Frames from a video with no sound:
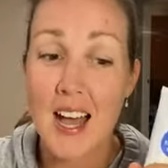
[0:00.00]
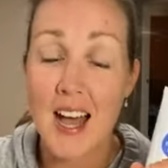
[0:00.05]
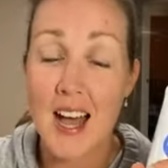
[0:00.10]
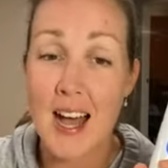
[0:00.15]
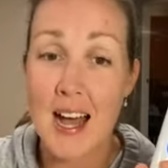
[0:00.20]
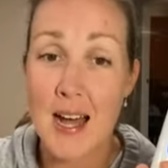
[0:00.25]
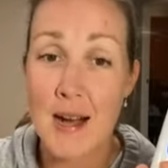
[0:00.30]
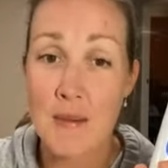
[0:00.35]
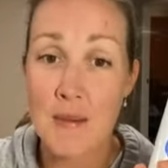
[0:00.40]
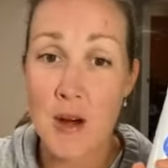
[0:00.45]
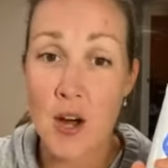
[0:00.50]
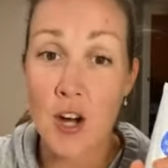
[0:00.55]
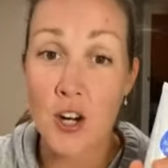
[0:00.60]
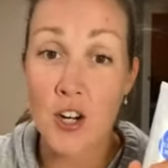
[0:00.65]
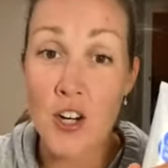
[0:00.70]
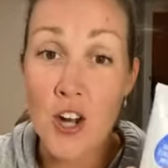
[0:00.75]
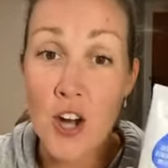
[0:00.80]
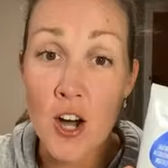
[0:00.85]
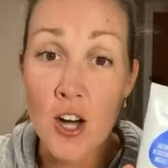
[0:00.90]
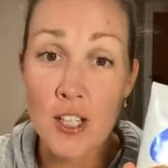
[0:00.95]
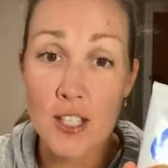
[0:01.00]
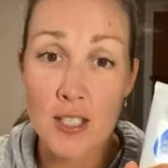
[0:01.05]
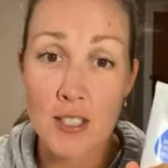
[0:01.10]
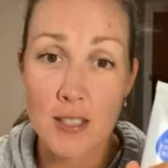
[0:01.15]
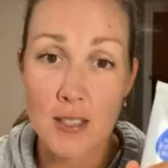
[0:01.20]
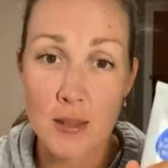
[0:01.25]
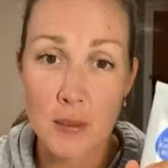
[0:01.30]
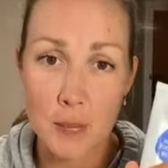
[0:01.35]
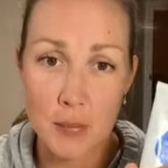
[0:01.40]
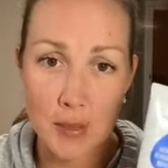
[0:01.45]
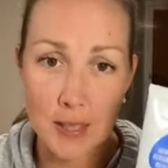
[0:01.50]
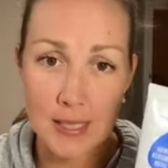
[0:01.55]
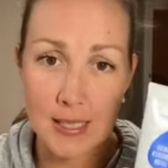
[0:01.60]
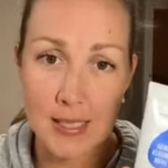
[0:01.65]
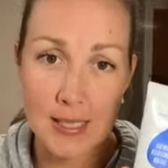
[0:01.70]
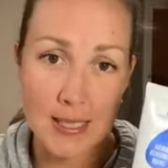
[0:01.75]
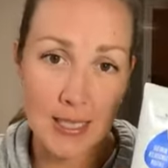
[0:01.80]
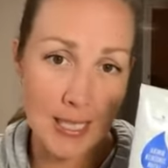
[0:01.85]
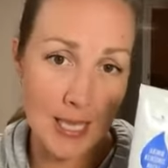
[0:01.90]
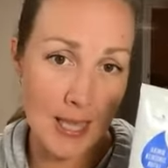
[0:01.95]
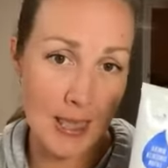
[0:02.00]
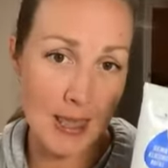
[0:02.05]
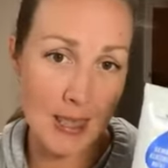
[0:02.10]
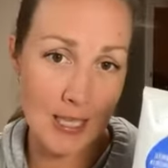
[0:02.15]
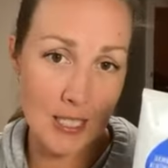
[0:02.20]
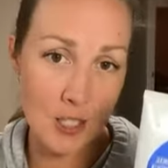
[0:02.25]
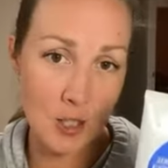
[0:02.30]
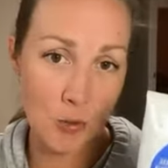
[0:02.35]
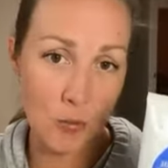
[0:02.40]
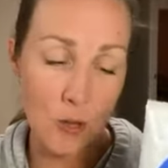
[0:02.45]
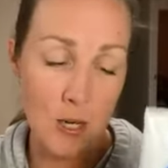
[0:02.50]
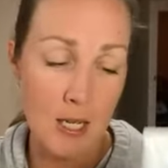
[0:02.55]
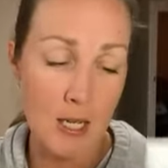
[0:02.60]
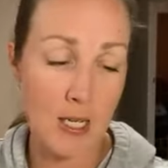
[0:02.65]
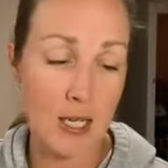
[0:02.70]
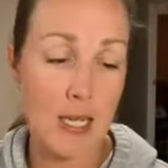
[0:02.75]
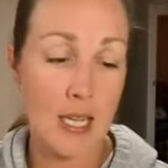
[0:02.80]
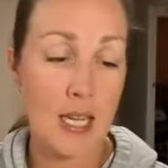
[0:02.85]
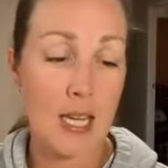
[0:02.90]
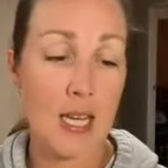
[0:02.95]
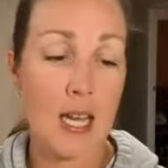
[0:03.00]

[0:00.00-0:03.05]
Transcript: around, are not present in this one.